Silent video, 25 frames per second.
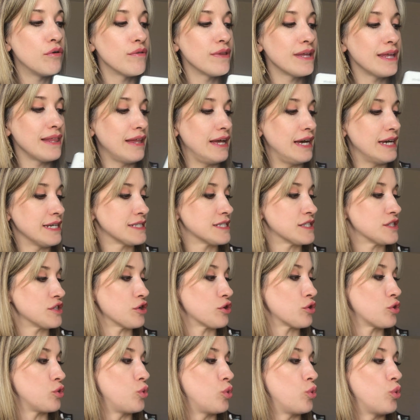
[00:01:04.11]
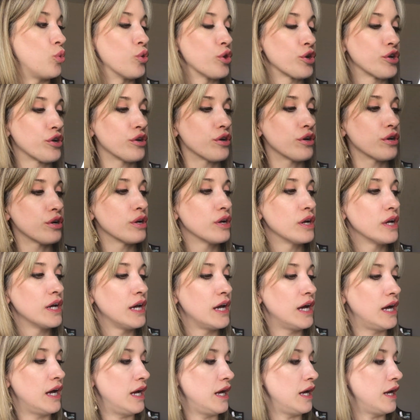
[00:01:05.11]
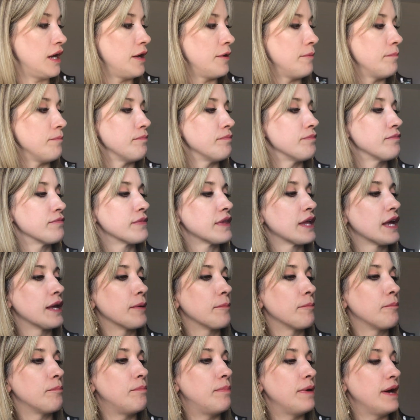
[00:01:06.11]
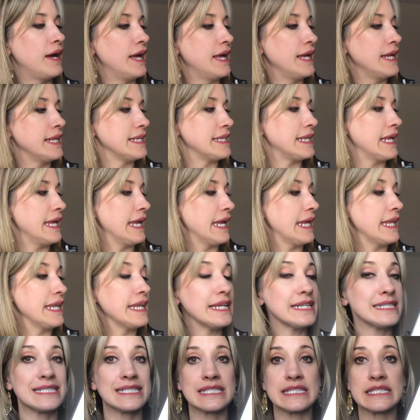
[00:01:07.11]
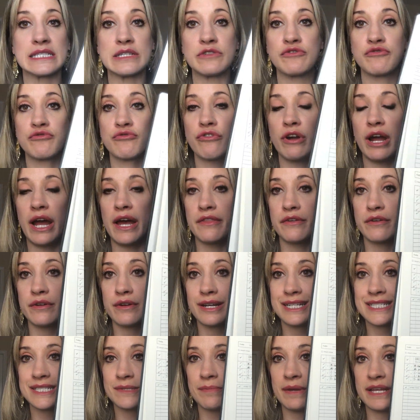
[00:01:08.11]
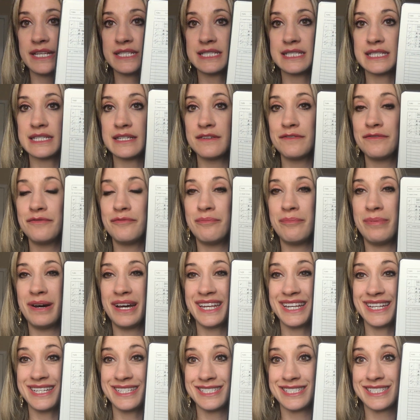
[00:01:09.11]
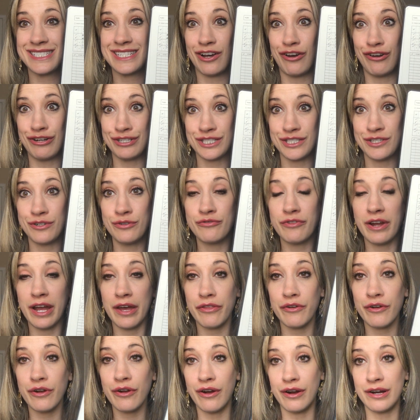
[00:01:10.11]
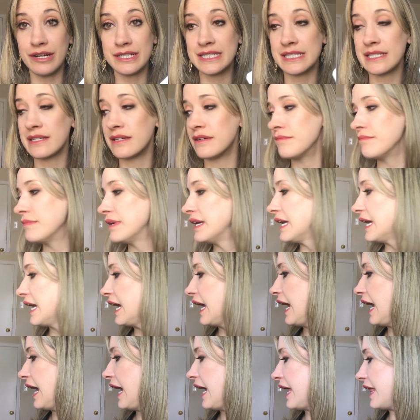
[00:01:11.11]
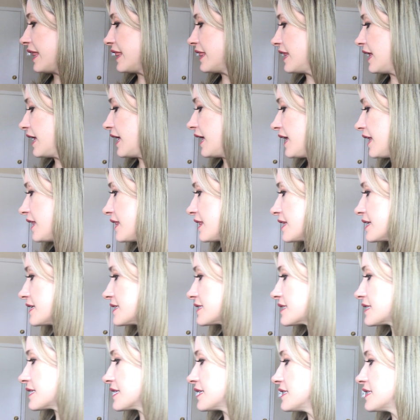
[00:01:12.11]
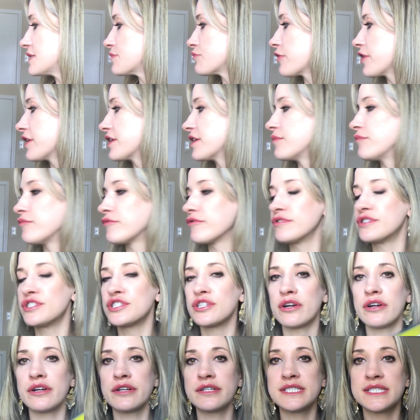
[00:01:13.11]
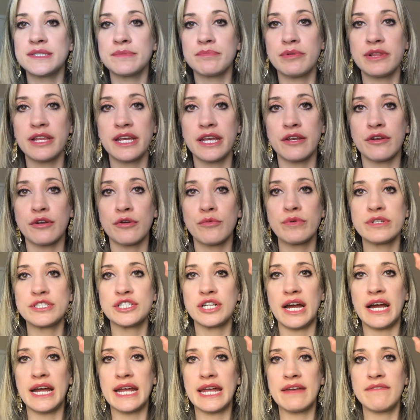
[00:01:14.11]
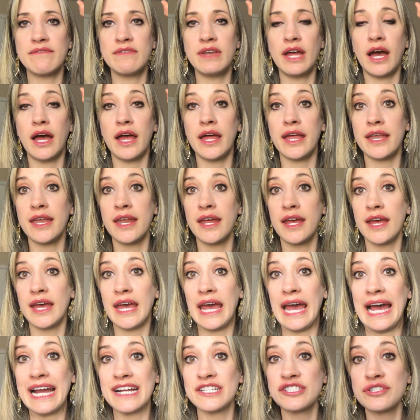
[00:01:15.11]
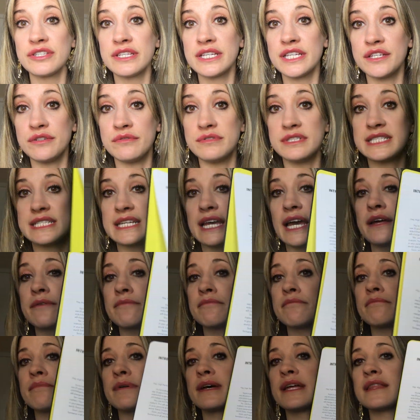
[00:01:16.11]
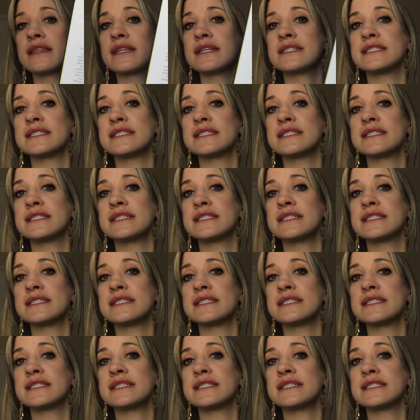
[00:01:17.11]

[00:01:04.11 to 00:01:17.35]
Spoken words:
only lasts a quarter, and it's rather expensive, but it's also rather awesome. And then this is Brendan Burchard's planner, which I have not actually used yet, but